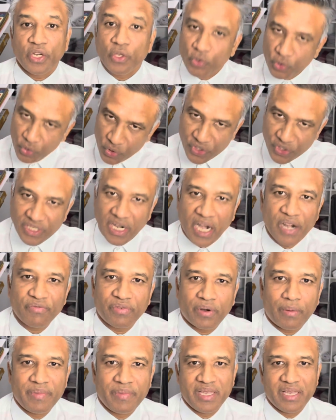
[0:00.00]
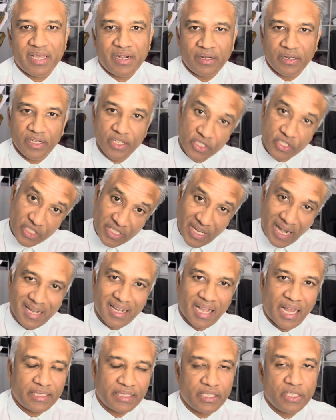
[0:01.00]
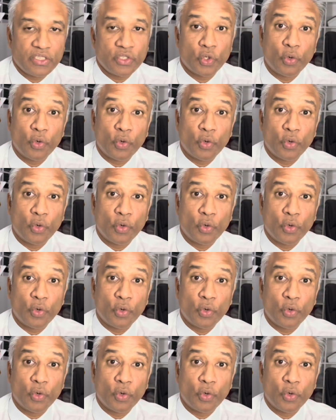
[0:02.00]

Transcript: you should start from here, start like this.